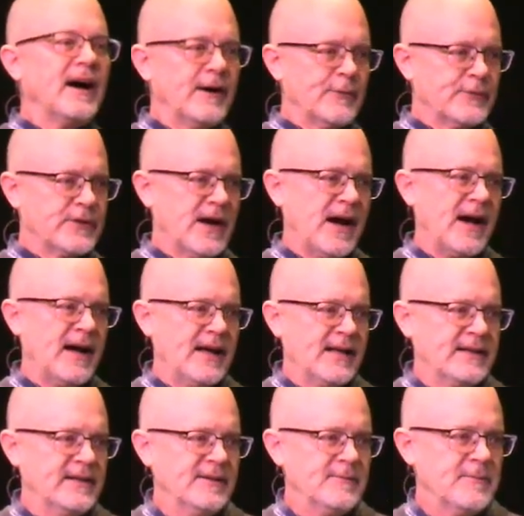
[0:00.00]
of
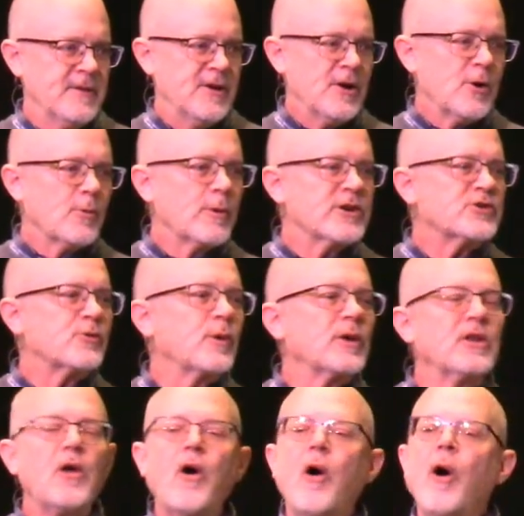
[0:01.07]
God which
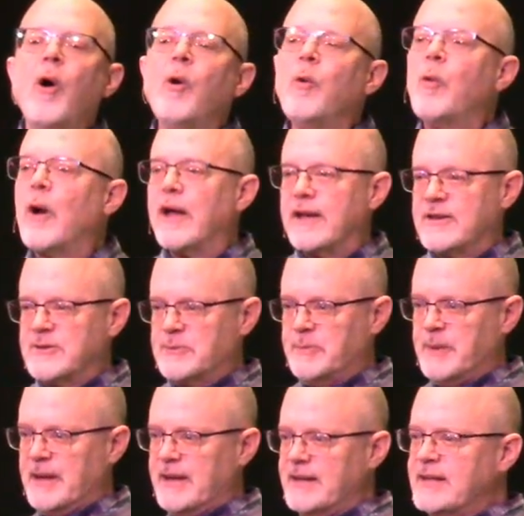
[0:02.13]
will always
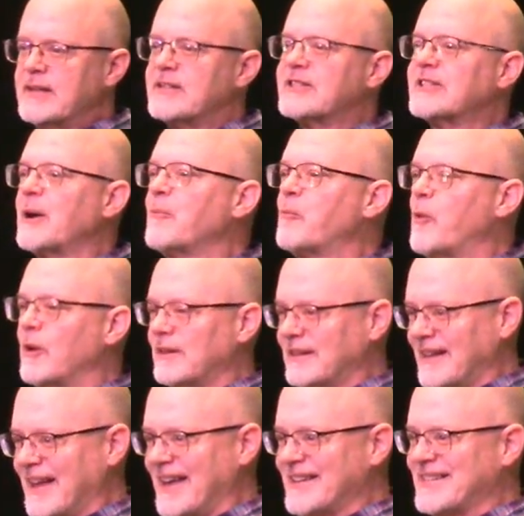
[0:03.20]
be somewhat
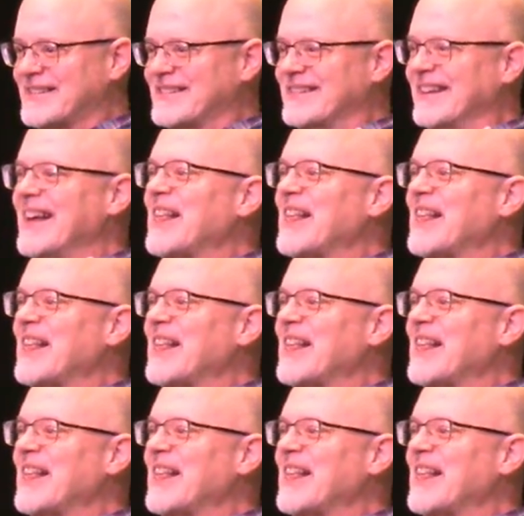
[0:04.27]
less